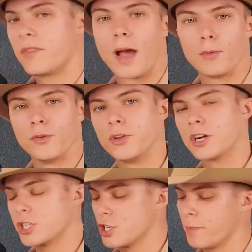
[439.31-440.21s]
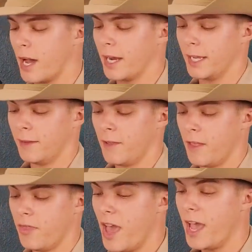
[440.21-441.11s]
that will nourish your body.
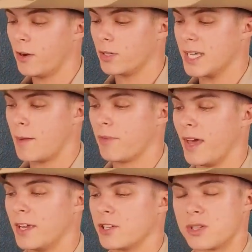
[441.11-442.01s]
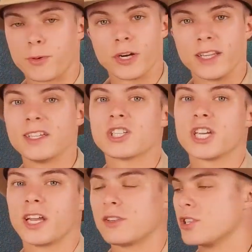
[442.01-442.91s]
Then on top of that, you're supporting this
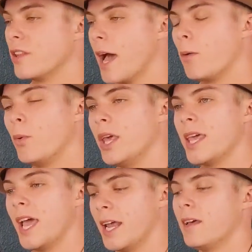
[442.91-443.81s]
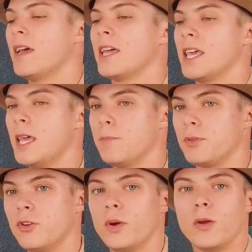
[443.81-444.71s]
channel so that we can
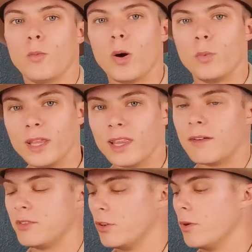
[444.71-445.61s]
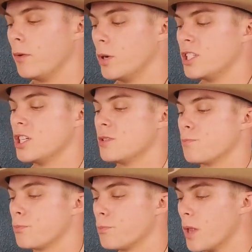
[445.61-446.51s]
keep doing what we love doing
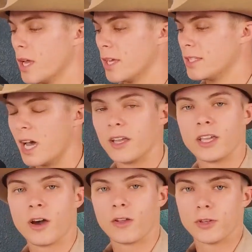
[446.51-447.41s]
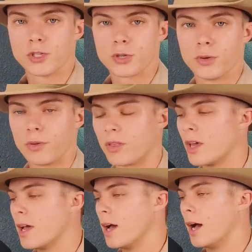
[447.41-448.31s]
was telling y'all the
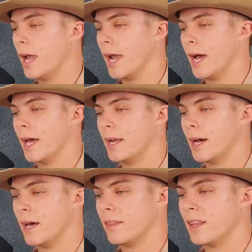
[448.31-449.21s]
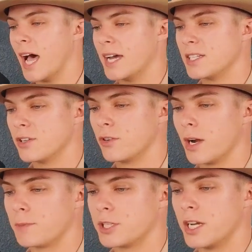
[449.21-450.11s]
truth and uh, the lies and
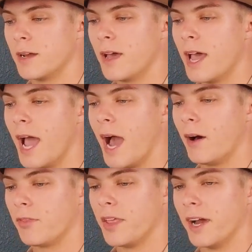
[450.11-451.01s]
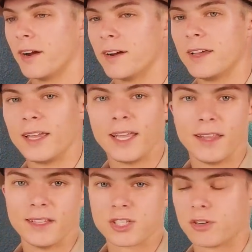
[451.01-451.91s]
corruption out there
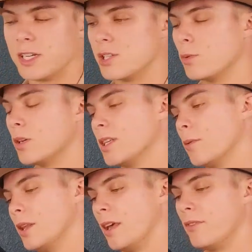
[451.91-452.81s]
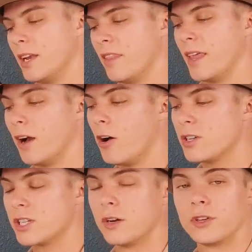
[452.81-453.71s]
in this crazy world that we live in and then
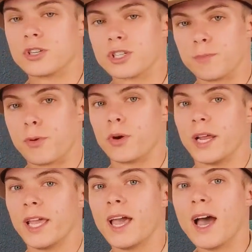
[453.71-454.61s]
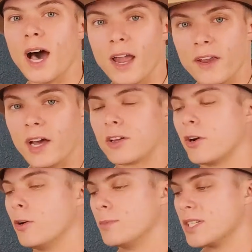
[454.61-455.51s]
also you're supporting
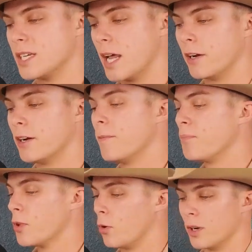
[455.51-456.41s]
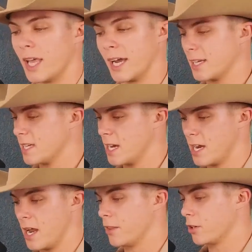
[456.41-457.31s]
another homesteader or like i said
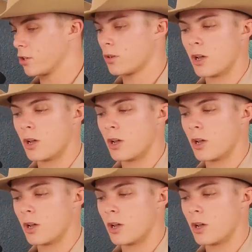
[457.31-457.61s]
another